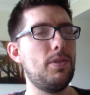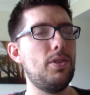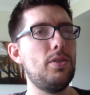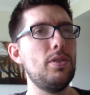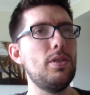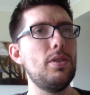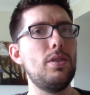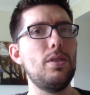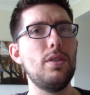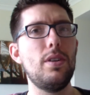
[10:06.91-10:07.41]

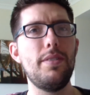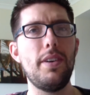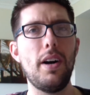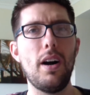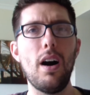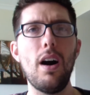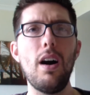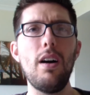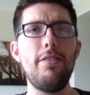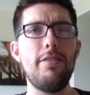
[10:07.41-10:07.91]
just over
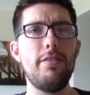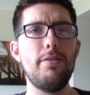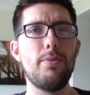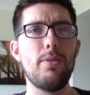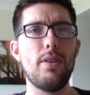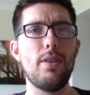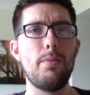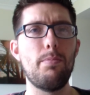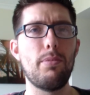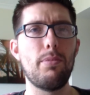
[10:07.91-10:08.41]
half
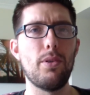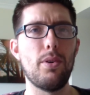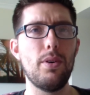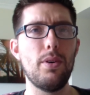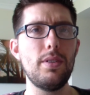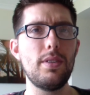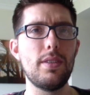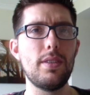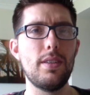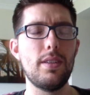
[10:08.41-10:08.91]
of what I'd
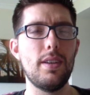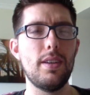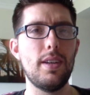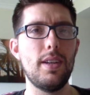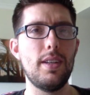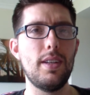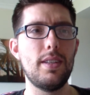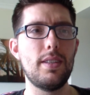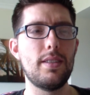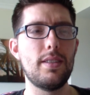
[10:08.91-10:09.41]
brought,
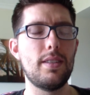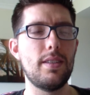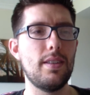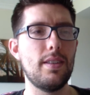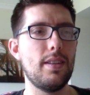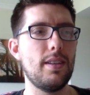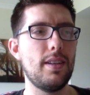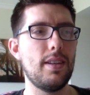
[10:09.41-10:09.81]
and